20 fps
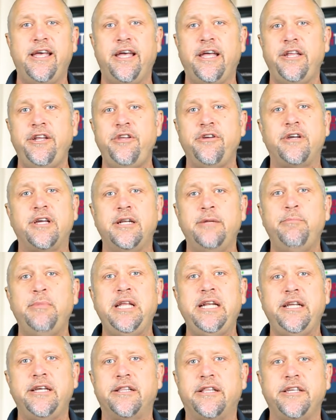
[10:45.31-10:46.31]
and you can
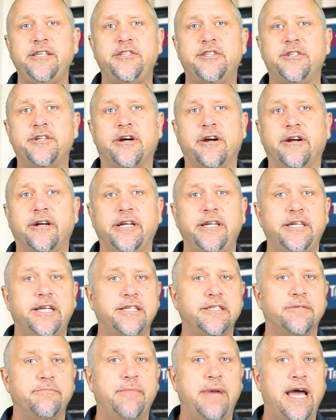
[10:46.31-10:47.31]
immediately start. It
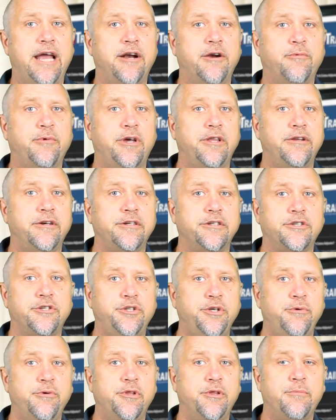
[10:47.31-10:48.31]
doesn't matter whether it's
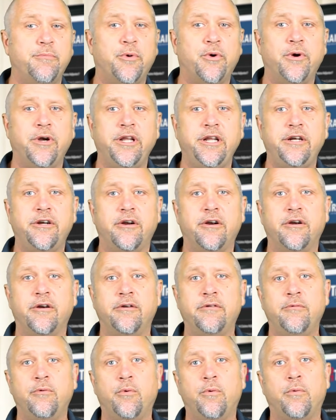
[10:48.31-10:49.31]
2 in the morning or
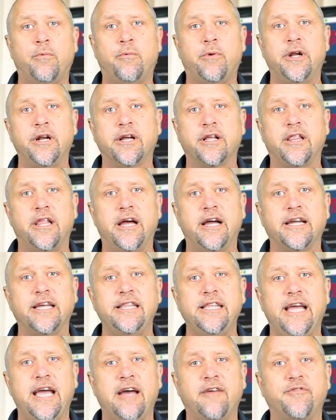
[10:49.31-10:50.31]
1 o'clock
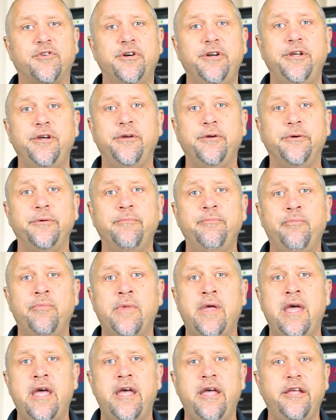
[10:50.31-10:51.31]
in the afternoon.
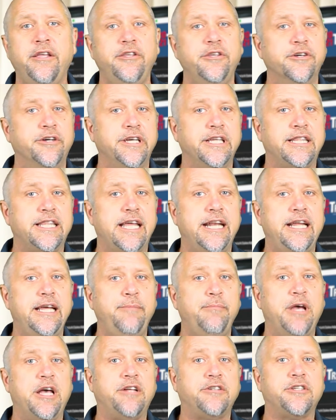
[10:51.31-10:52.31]
You'll get that
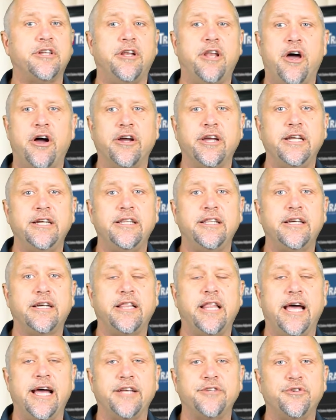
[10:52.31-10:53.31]
email to log into the
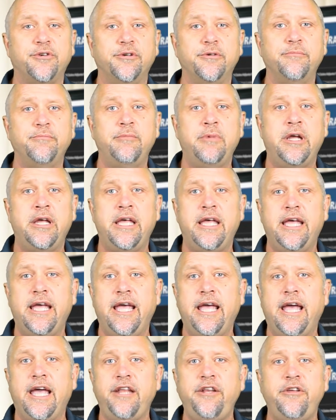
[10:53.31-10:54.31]
classroom,
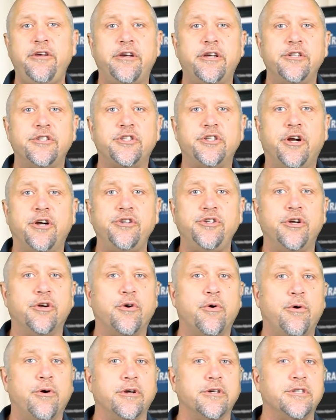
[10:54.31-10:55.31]
and you can start your
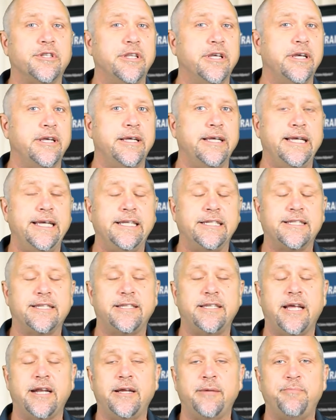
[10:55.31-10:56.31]
course. It's
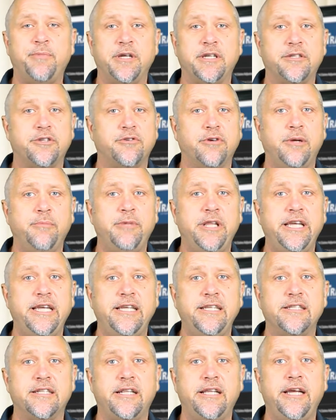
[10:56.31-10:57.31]
set up extremely
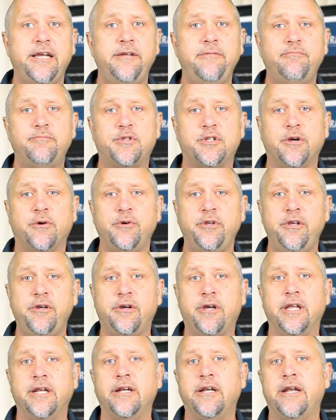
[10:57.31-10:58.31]
easily, so you
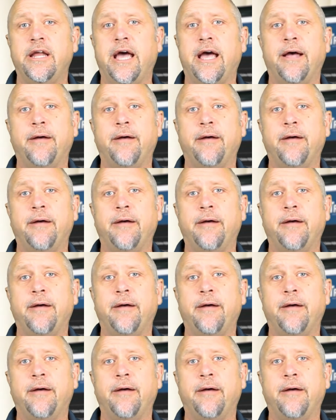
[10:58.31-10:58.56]
can